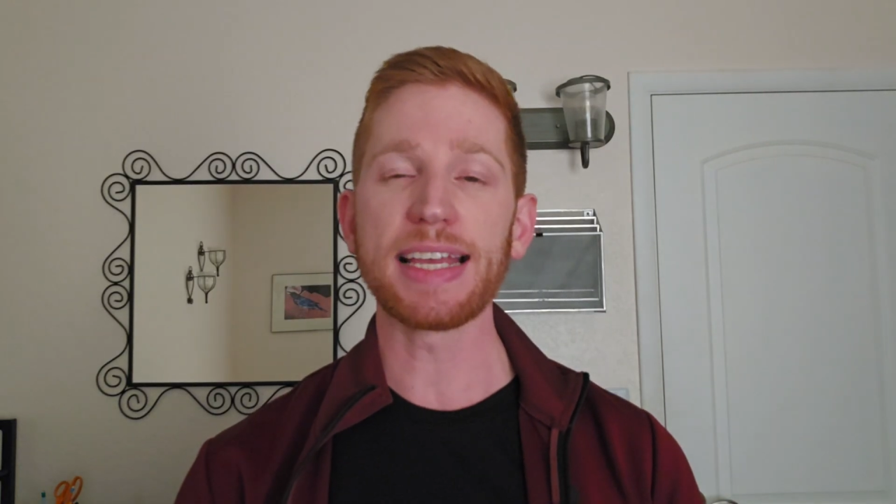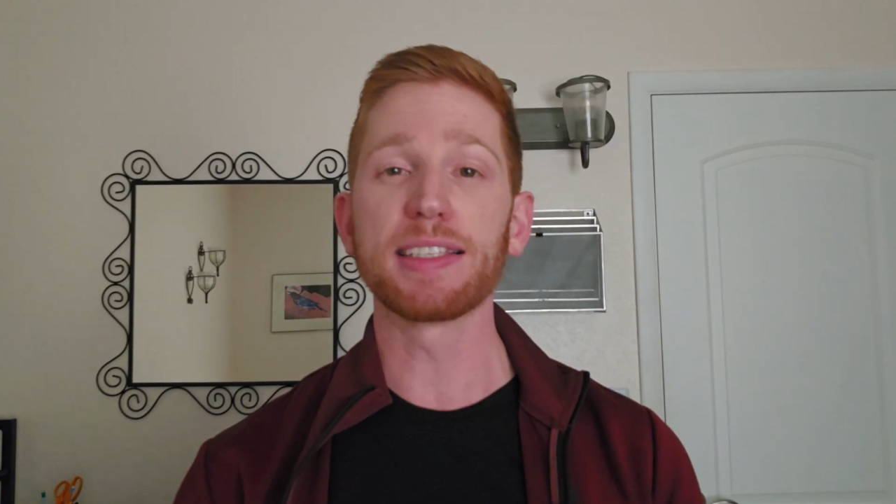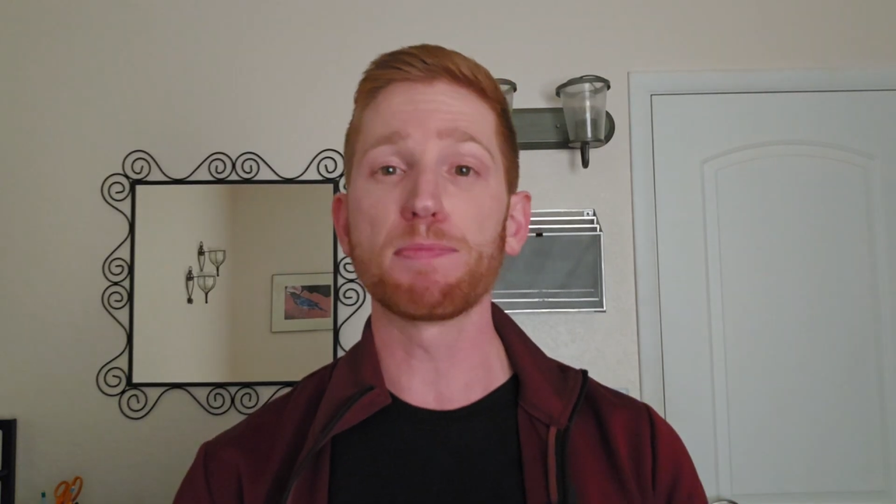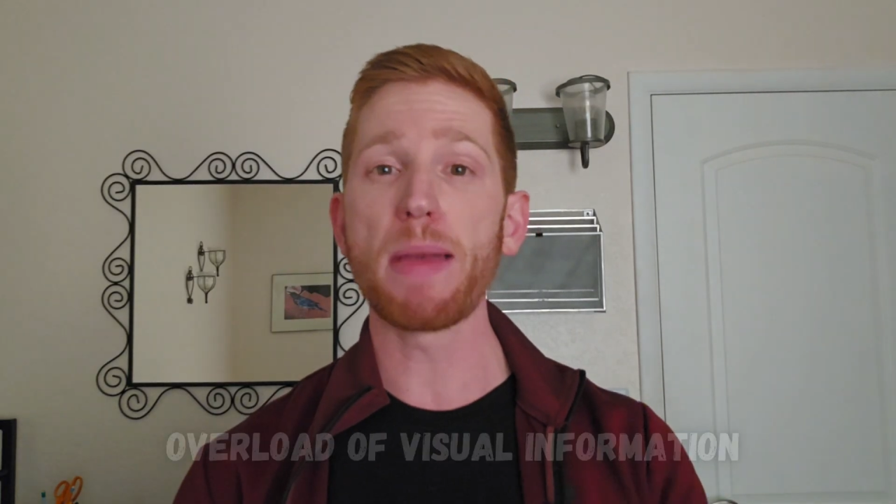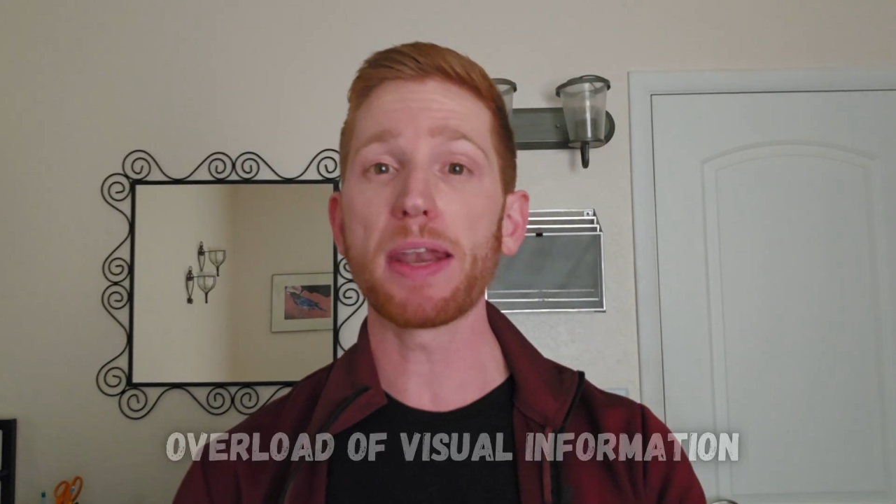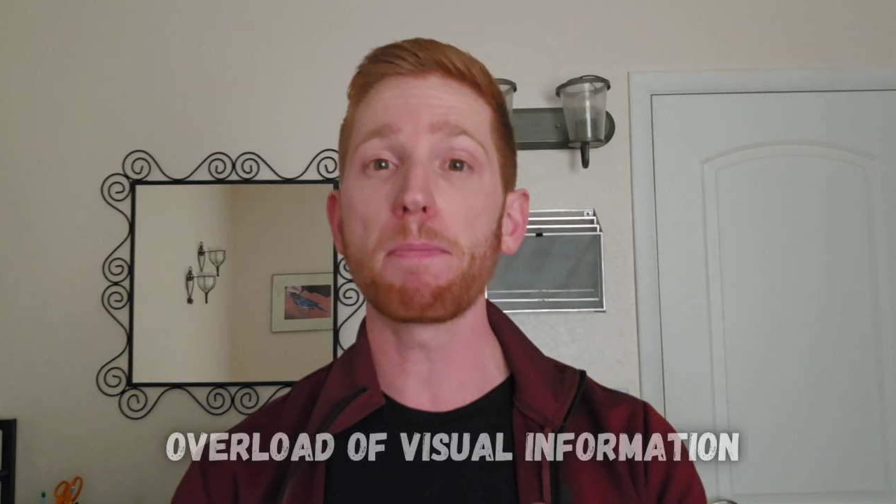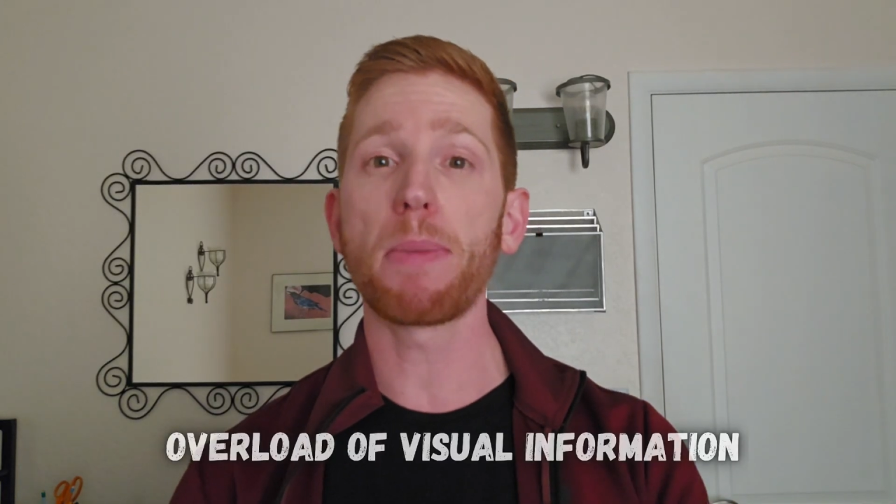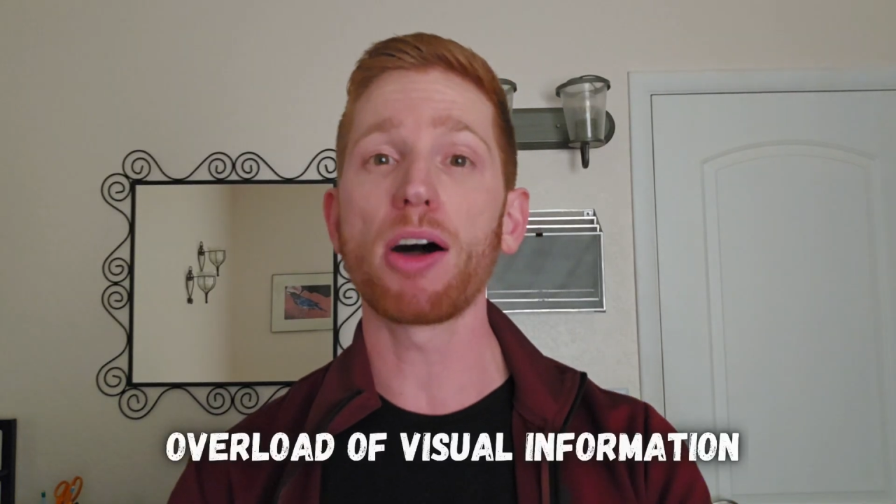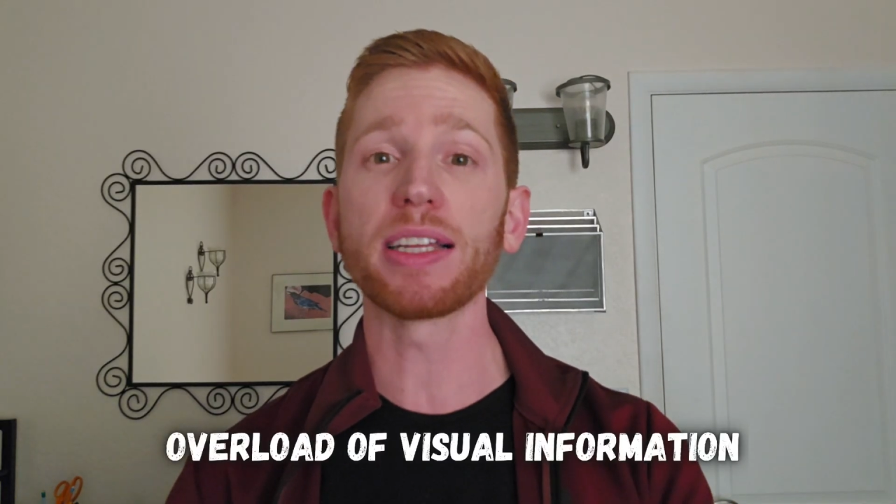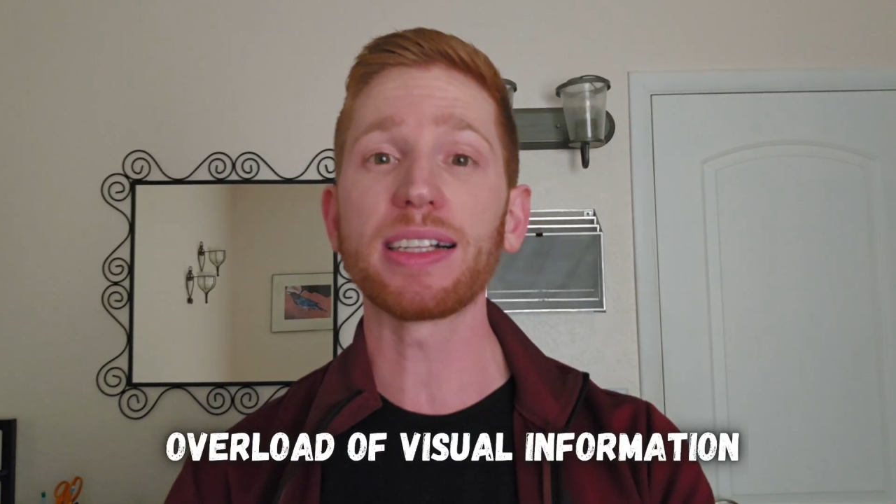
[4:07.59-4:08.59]
is
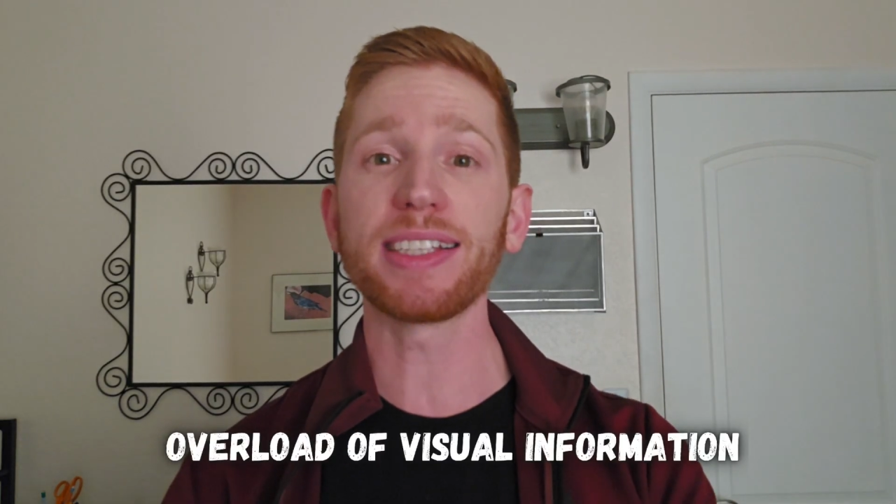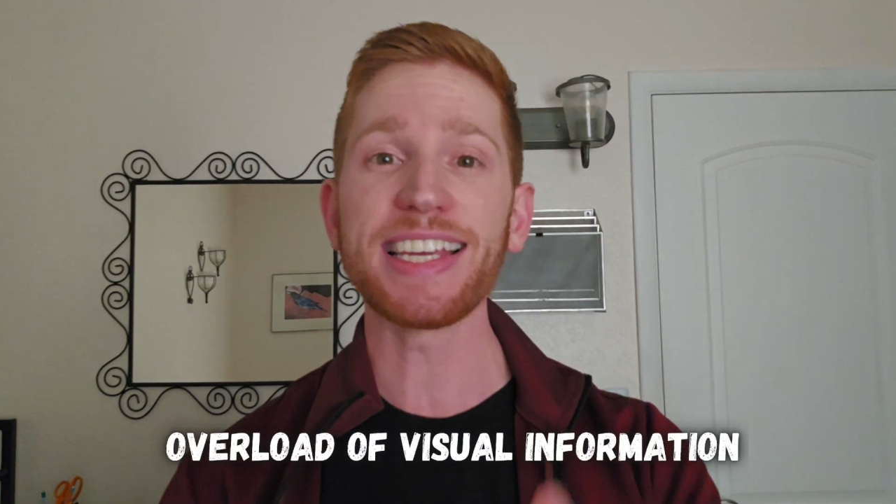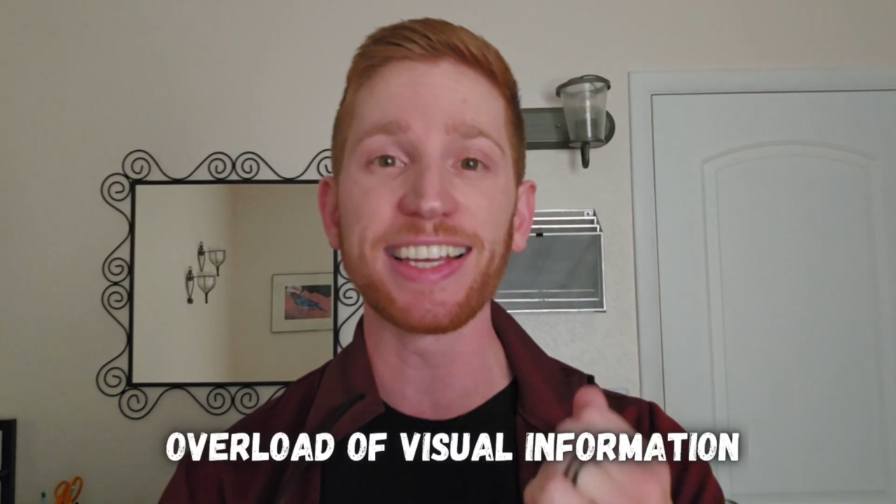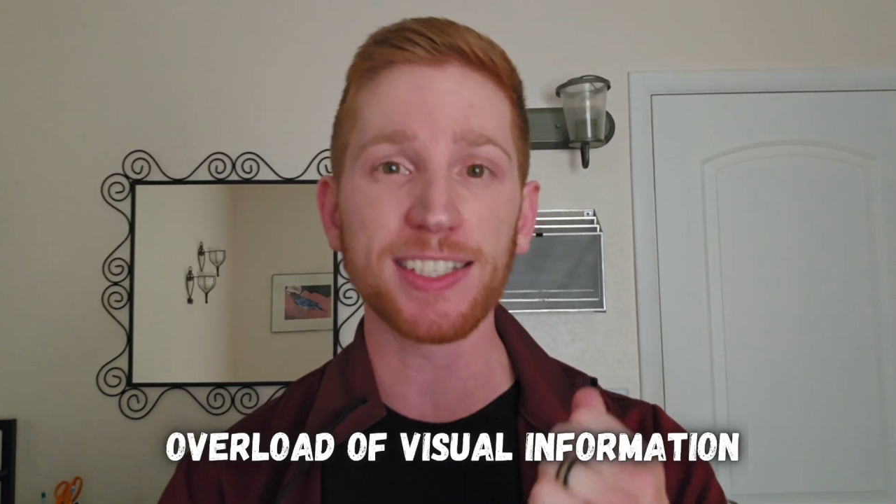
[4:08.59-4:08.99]
metabolically